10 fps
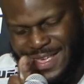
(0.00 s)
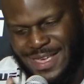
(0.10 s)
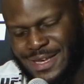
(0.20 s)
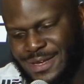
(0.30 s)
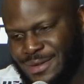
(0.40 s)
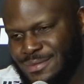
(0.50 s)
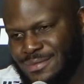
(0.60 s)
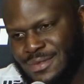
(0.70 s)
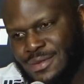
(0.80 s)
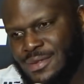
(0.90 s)

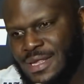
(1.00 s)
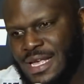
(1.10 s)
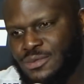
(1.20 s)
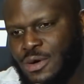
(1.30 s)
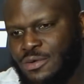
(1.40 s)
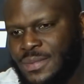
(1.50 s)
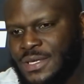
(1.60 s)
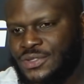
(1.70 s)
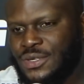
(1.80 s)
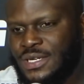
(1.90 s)
And that's what we've
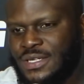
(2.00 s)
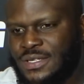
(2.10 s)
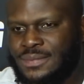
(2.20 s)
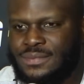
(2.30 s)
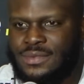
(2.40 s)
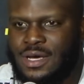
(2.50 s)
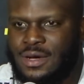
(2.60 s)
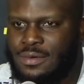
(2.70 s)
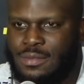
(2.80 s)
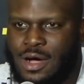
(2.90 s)
been drilling
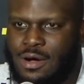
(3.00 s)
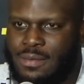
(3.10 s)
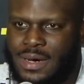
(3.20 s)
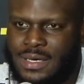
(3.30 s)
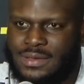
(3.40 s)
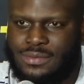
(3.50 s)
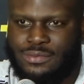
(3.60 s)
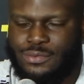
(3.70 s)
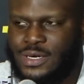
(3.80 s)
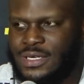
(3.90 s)
all month,
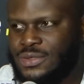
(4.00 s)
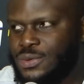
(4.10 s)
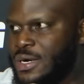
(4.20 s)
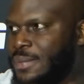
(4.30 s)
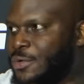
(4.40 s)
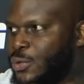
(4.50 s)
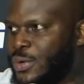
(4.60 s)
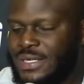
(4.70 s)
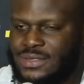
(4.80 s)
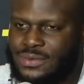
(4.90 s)
really 12
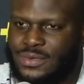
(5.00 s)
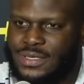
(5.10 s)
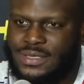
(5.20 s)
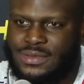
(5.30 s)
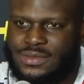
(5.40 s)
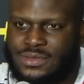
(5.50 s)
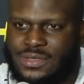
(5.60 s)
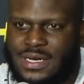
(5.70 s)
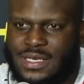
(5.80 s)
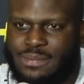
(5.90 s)
weeks, really,
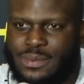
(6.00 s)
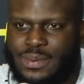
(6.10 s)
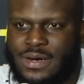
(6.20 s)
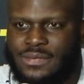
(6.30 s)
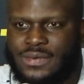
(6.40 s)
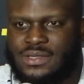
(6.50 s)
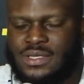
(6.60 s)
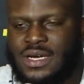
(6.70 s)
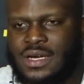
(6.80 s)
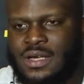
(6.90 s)
trying to get prepared for this
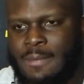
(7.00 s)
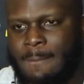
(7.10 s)
guy.